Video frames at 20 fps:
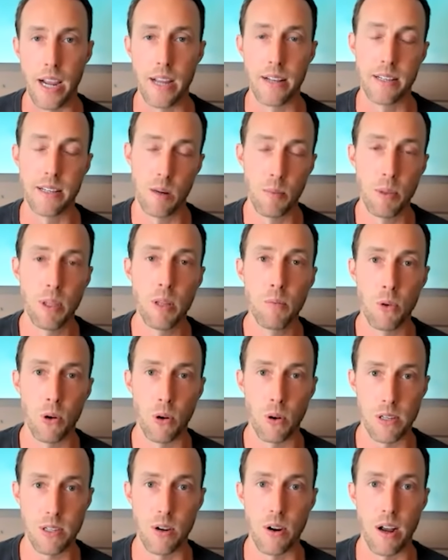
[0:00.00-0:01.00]
And some of them will
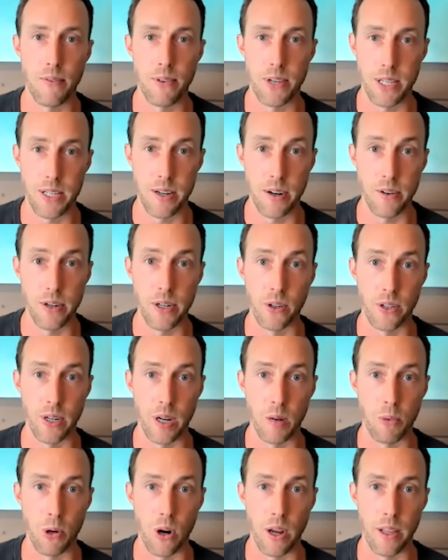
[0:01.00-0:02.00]
also have a serial
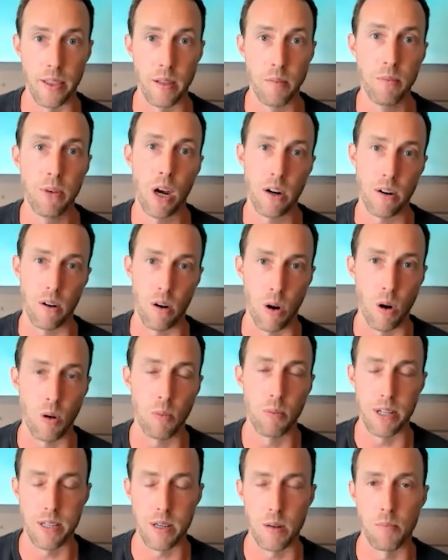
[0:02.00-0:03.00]
number on them. Not all,
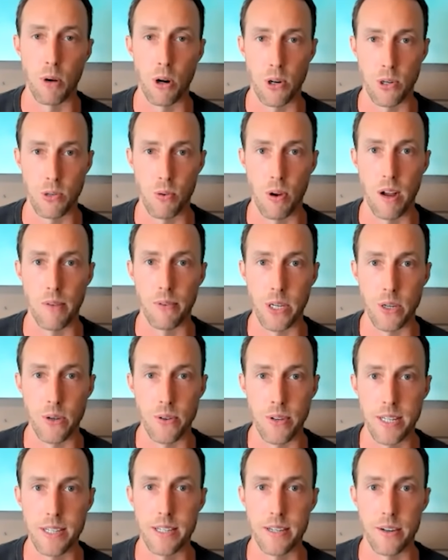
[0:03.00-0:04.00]
but some bars will have a
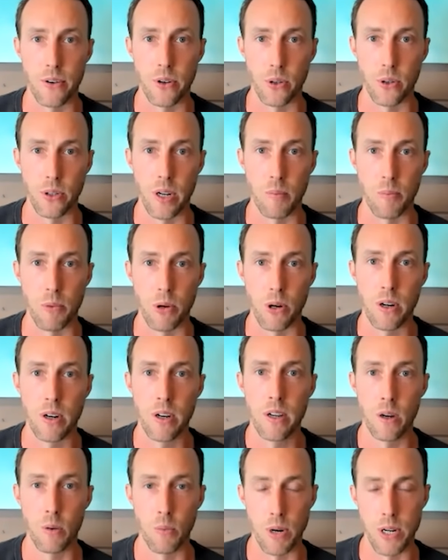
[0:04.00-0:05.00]
unique serial number,
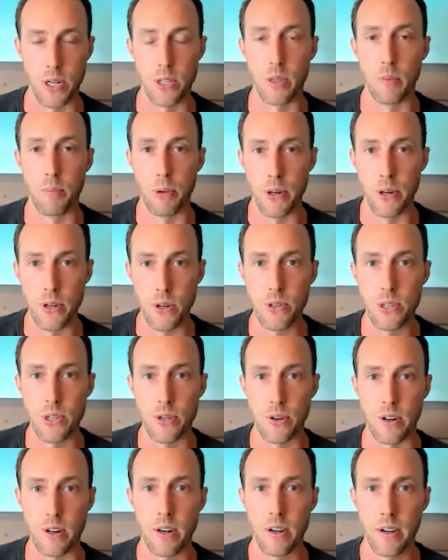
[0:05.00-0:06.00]
which the
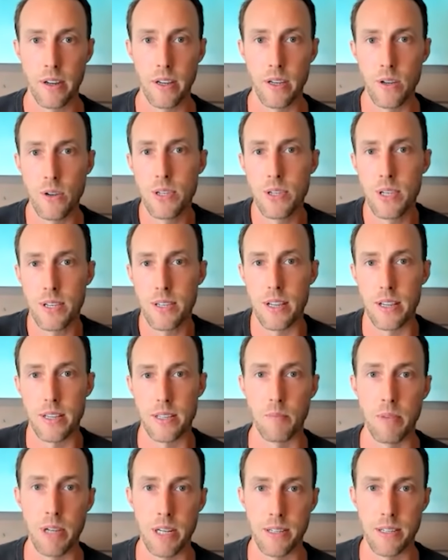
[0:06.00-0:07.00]
producer uses as
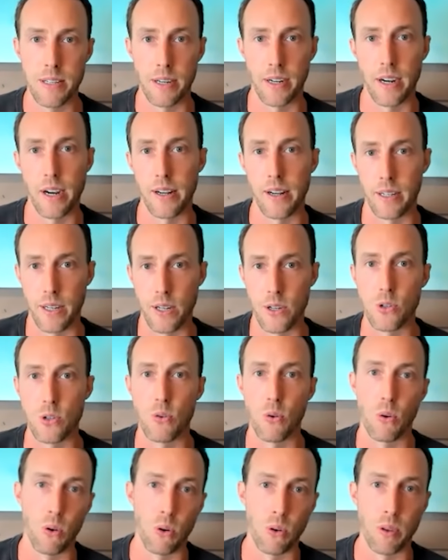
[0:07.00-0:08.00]
a means to kind of
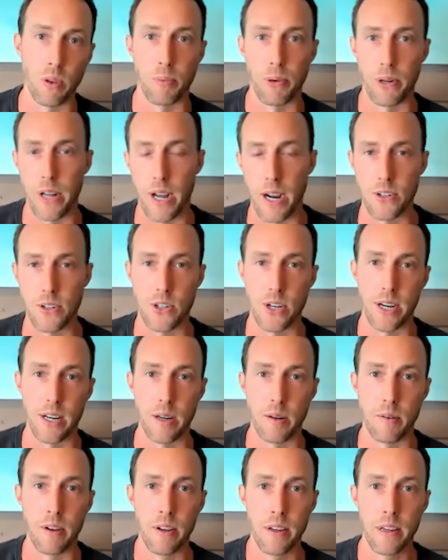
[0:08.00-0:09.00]
control the production
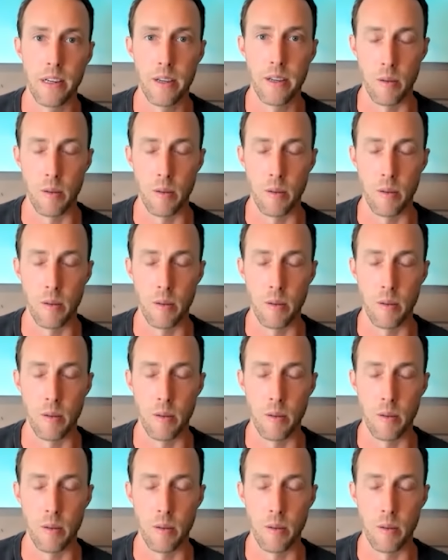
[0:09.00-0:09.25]
and